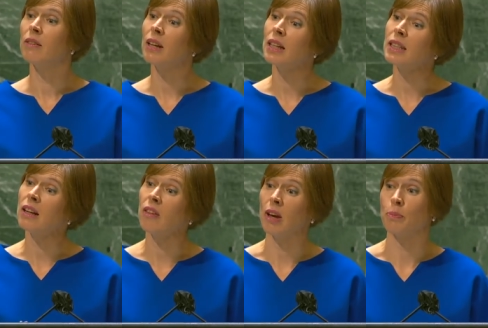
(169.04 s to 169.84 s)
There is
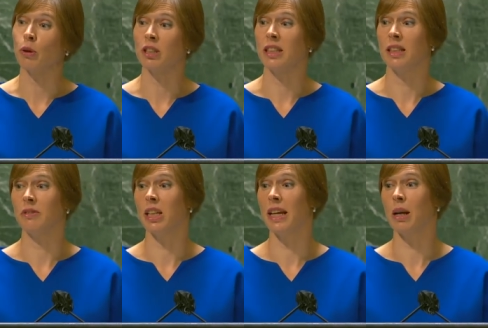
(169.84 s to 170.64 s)
another
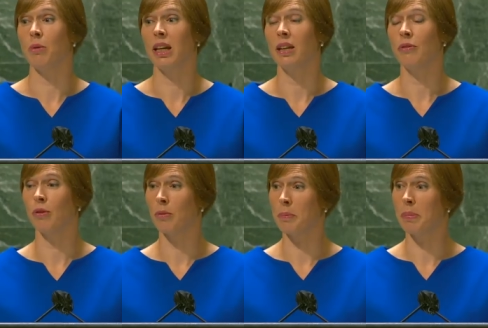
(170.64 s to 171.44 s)
positive takeaway
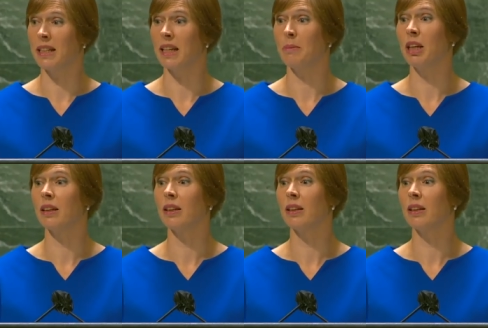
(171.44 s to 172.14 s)
from the pandemic.